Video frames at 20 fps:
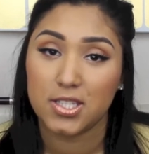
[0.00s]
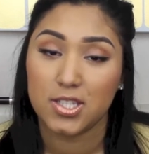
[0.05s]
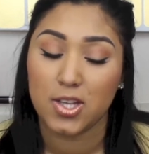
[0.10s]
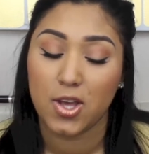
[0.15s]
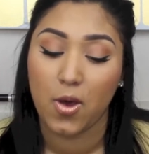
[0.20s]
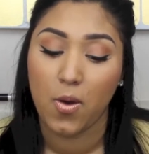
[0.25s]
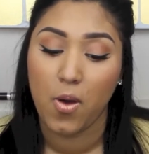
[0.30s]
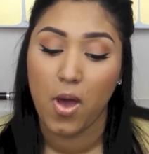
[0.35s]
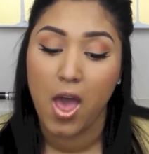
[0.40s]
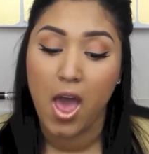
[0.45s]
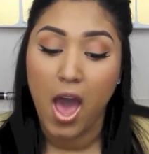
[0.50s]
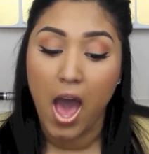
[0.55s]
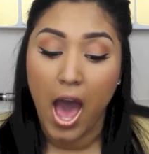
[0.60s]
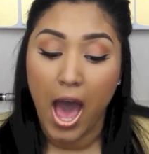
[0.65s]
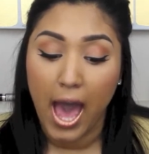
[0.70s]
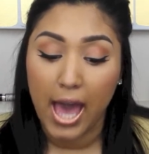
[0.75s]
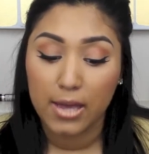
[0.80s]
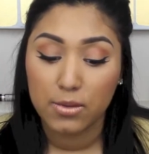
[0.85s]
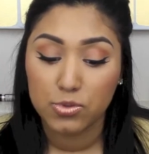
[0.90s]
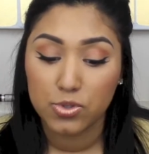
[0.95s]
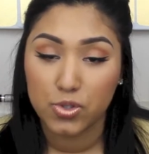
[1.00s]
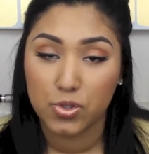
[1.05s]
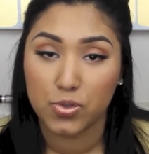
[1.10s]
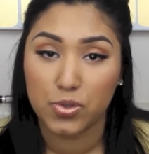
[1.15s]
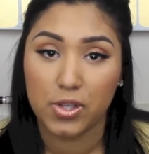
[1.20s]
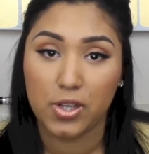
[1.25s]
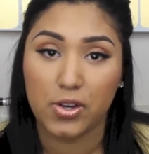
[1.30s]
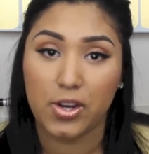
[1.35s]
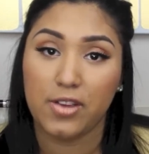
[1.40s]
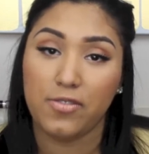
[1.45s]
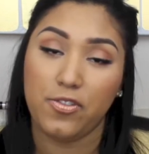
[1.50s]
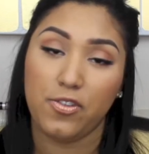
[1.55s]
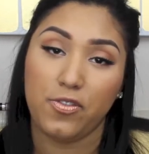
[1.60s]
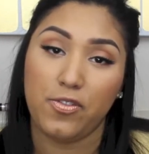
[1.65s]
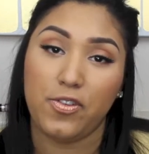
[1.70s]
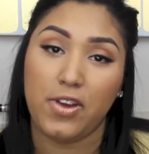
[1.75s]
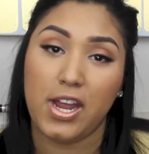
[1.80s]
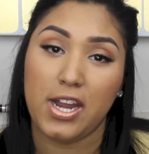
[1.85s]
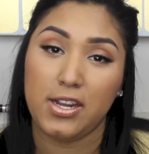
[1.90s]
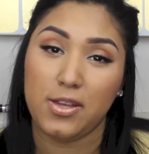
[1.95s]
So I'm truly grateful
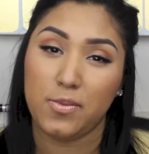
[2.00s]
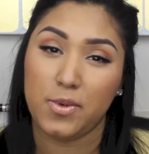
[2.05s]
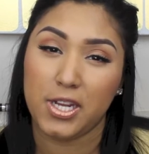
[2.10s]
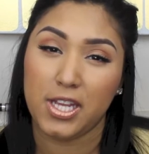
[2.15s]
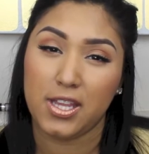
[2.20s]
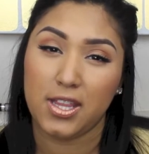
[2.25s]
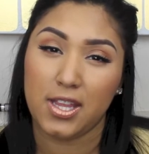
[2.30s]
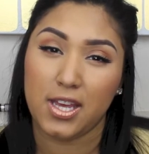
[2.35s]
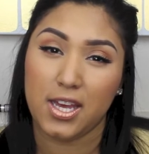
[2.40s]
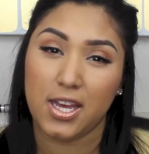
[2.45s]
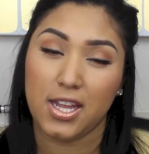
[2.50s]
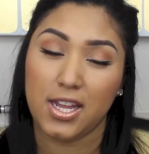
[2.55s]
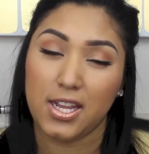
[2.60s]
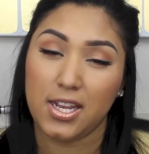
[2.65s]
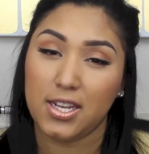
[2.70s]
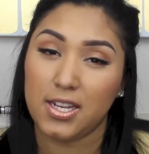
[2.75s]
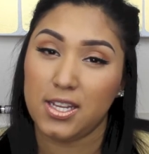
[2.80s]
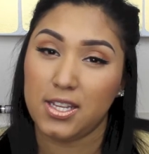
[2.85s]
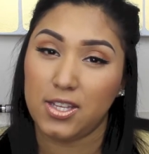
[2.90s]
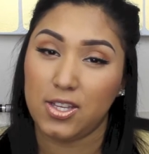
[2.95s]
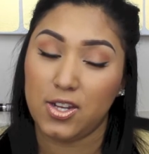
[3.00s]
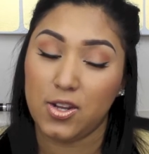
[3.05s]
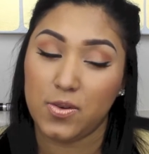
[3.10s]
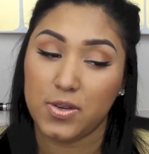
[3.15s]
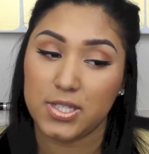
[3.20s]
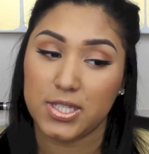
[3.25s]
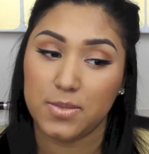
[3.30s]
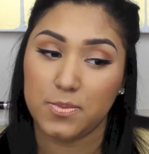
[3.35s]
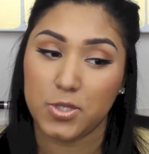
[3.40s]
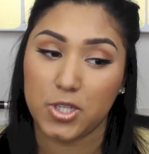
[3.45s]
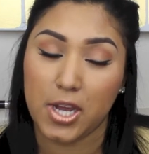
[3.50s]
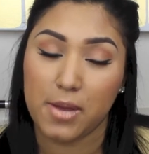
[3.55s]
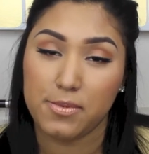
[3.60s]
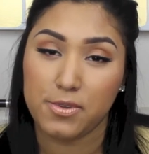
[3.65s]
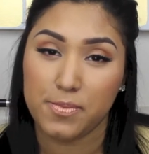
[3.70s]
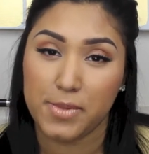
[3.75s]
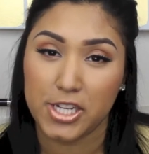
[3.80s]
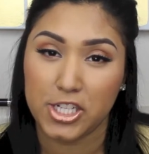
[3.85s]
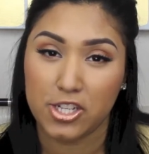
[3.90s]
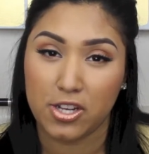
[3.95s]
for anybody that, you know, is subscribed
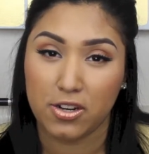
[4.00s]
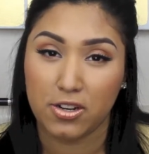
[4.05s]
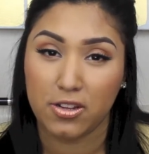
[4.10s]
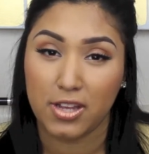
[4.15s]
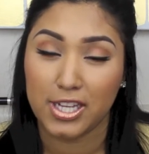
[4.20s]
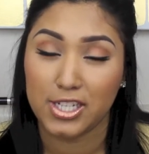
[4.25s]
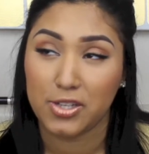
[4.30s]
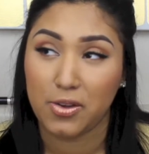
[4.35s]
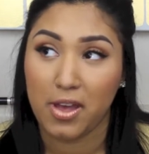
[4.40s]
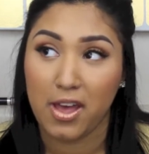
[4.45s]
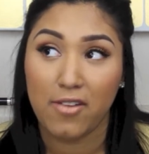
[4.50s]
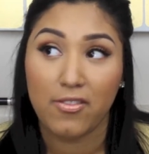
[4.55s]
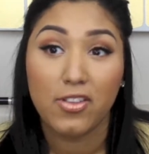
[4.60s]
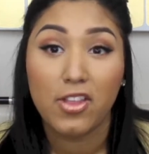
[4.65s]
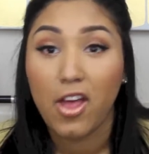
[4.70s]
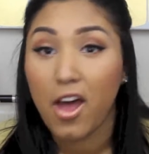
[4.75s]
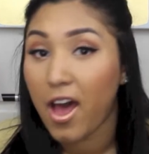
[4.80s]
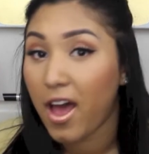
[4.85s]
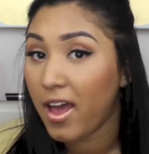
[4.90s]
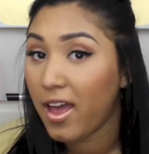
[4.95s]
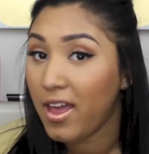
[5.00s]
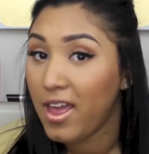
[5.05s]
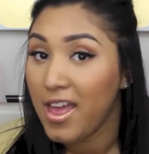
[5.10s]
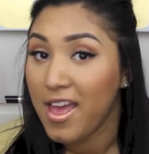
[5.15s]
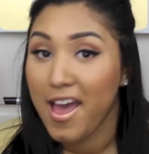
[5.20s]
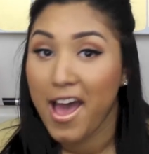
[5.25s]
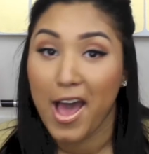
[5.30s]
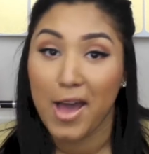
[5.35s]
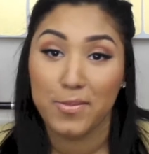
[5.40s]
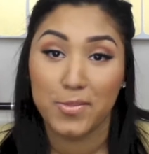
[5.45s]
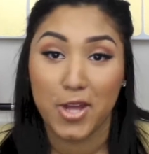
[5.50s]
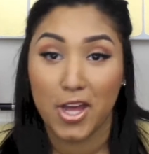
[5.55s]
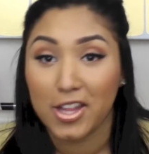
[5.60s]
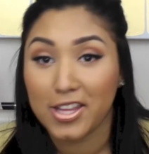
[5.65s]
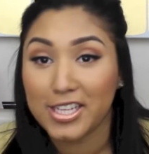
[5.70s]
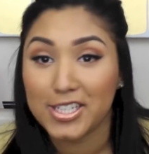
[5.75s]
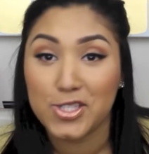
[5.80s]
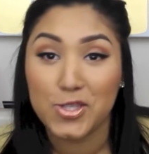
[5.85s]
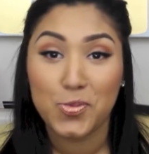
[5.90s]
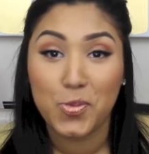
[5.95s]
to my channel. I don't have a lot. I'm not
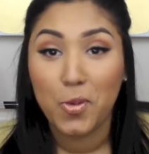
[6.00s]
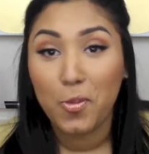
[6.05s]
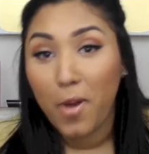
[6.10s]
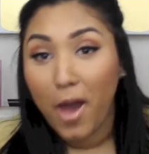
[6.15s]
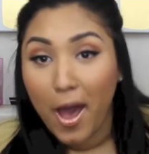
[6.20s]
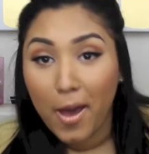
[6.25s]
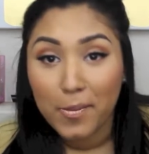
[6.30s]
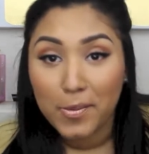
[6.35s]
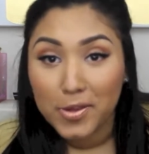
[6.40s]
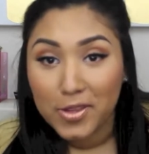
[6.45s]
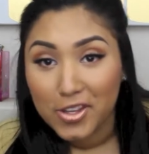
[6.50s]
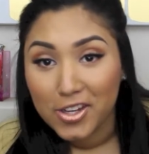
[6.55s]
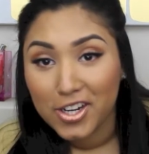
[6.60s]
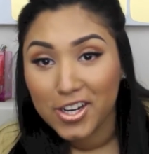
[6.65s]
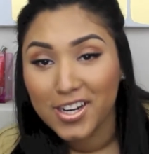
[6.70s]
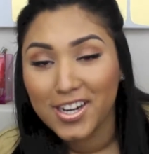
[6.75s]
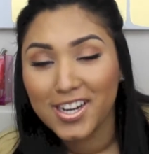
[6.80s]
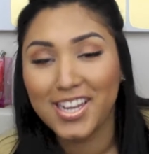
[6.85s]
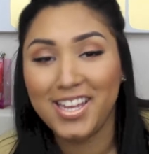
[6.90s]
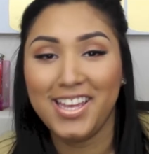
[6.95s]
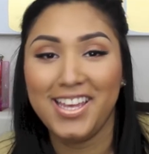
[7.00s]
like super popular